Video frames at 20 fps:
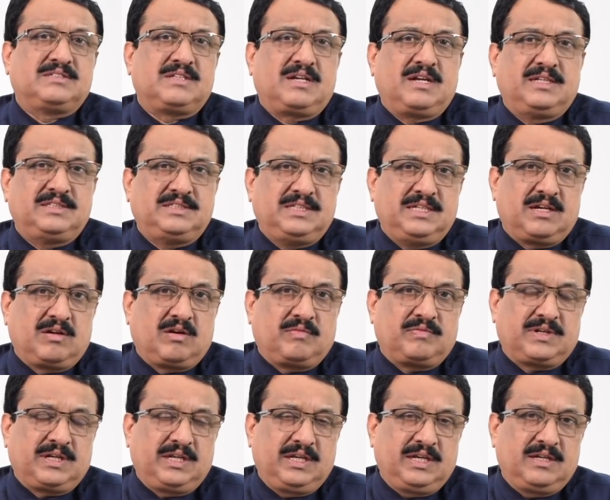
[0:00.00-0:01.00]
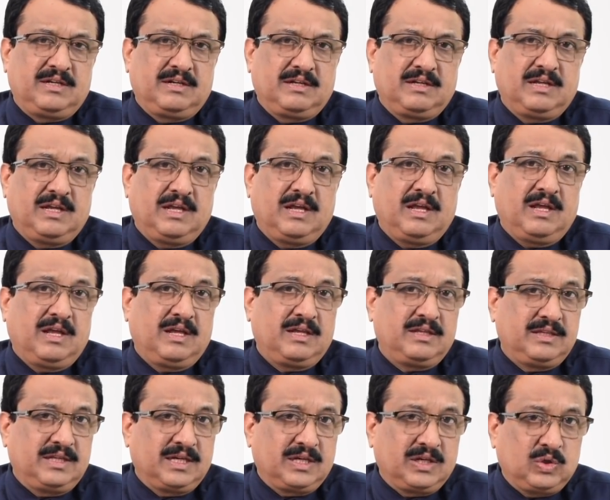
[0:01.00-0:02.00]
rise year after year,
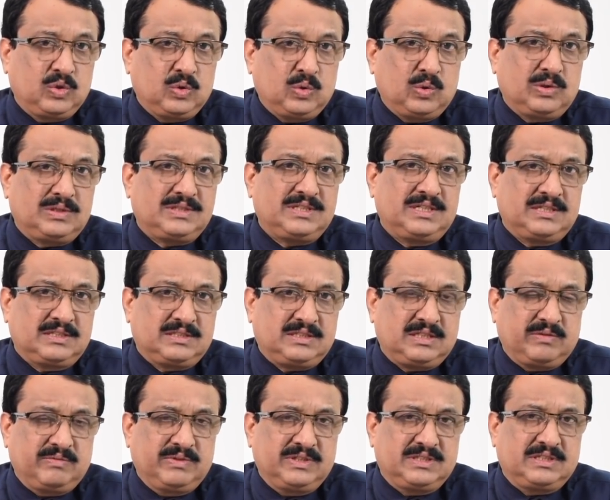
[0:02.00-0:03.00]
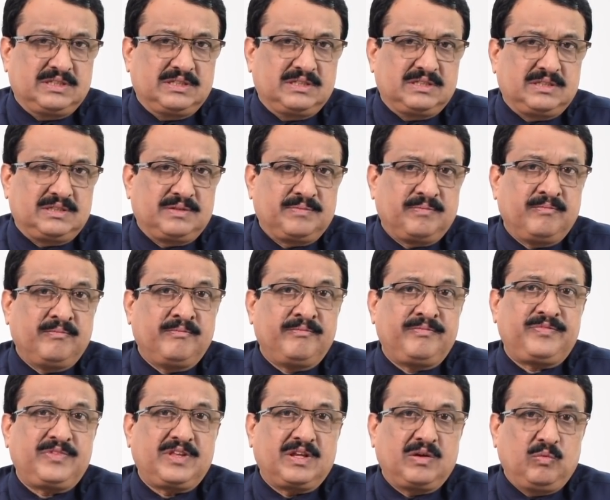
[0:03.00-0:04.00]
the goods and services
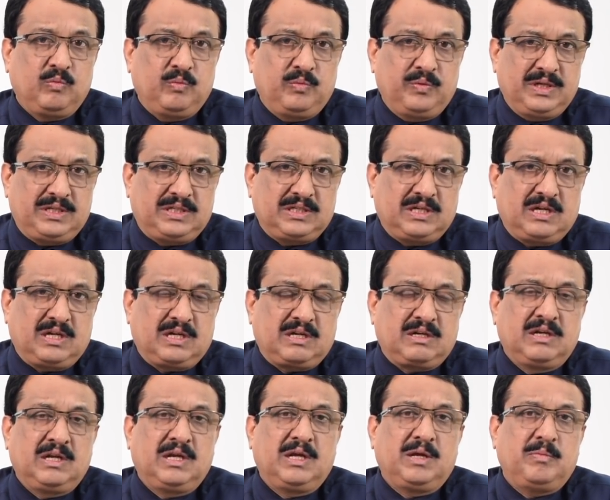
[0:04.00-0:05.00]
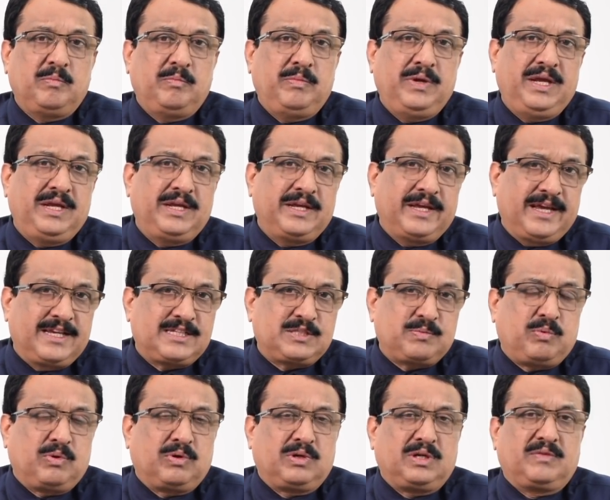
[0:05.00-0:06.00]
which are being
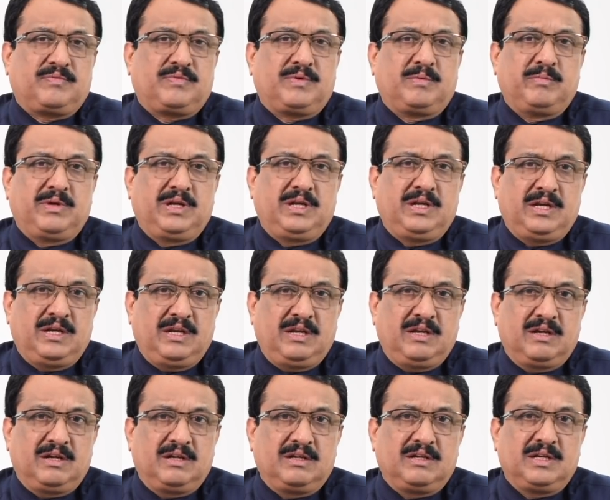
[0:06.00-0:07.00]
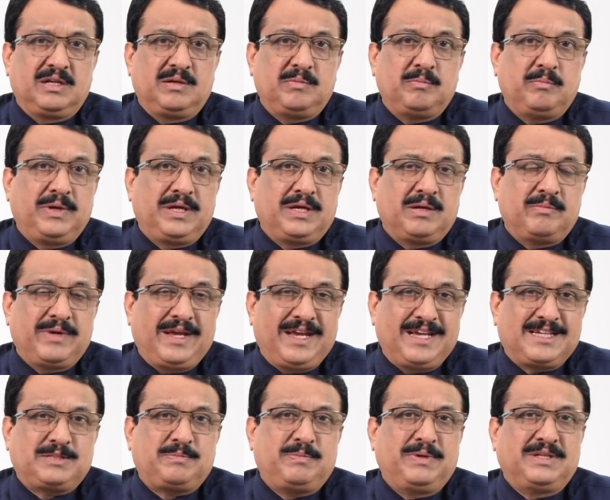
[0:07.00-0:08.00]
exported from India become
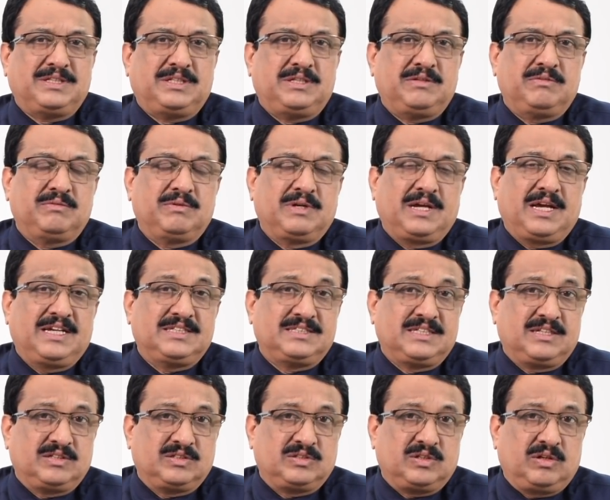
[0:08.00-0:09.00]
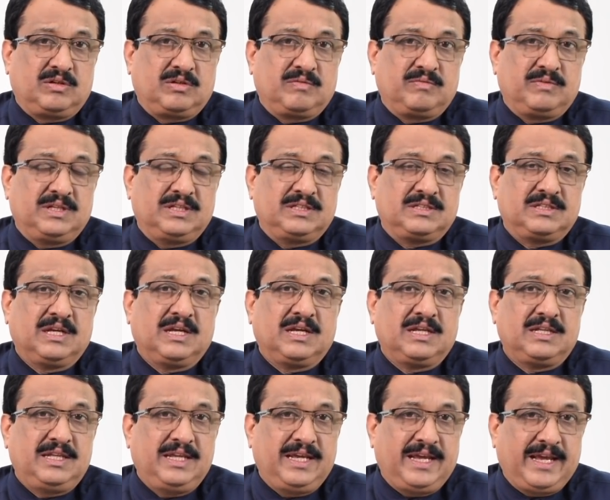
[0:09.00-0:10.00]
expensive. As a result of this,
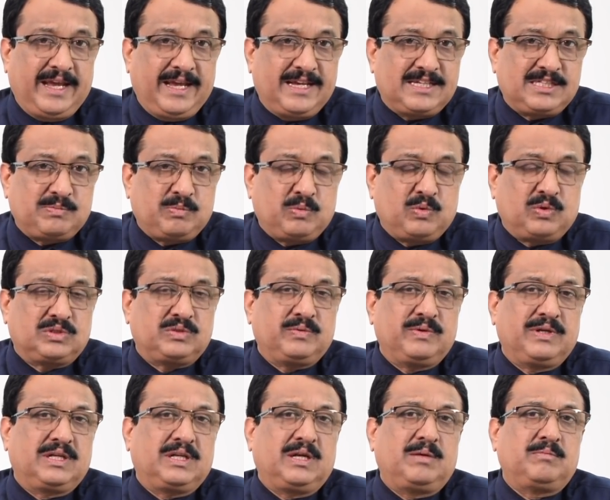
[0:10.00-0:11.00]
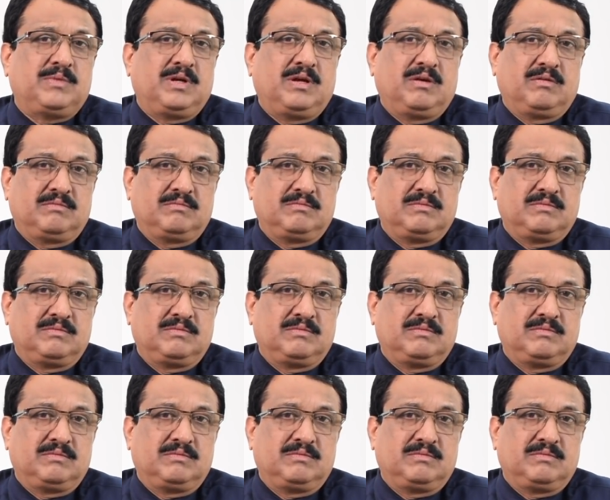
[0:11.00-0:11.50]
the exports will come down.